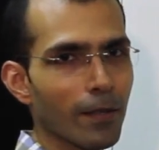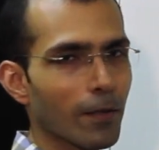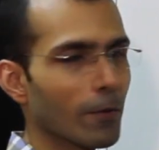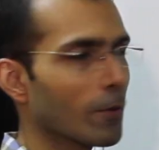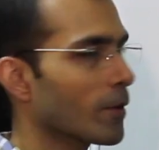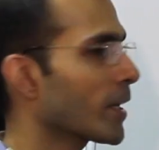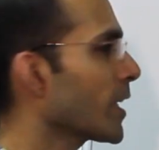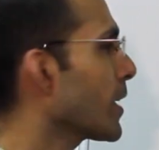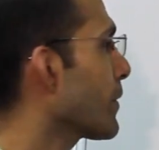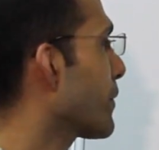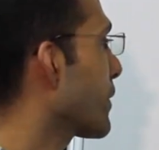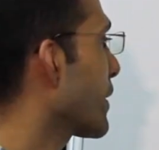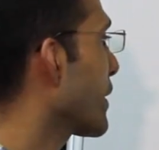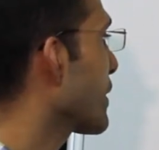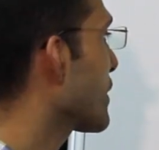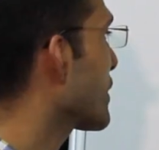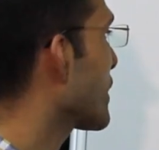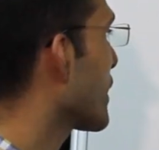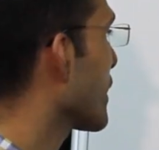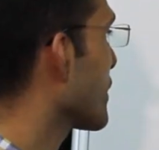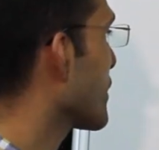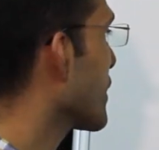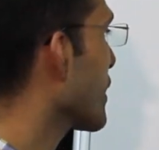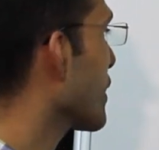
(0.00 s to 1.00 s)
Okay, if it is
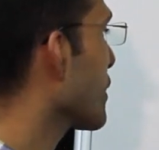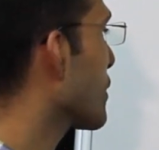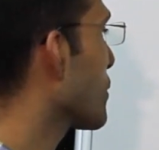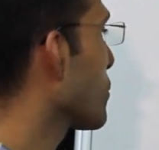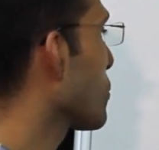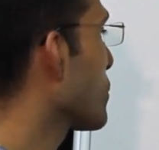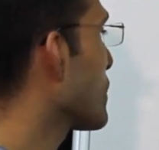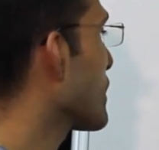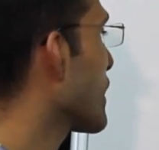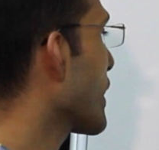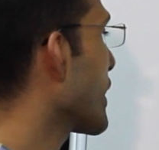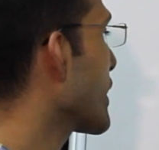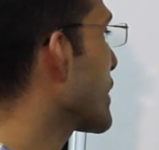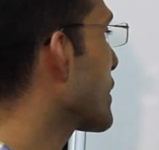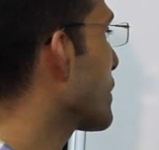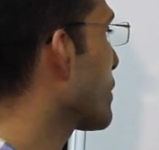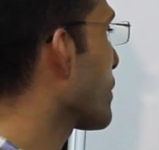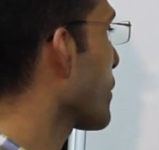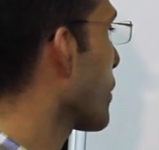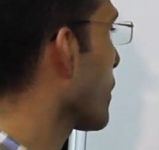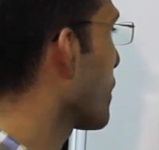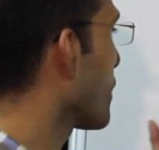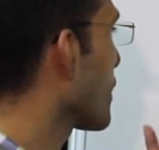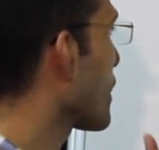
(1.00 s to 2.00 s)
touching 2 sides
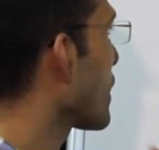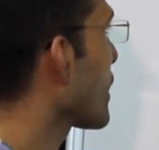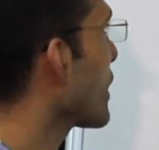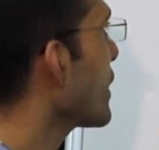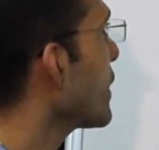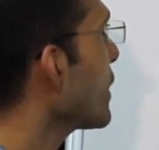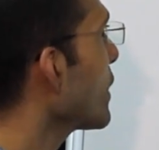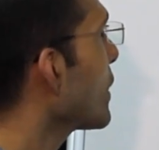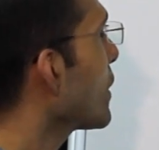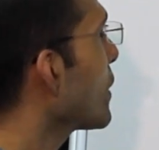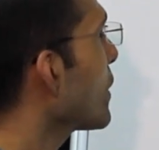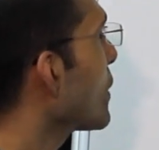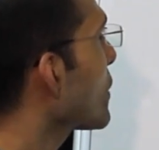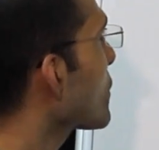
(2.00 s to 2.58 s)
properly.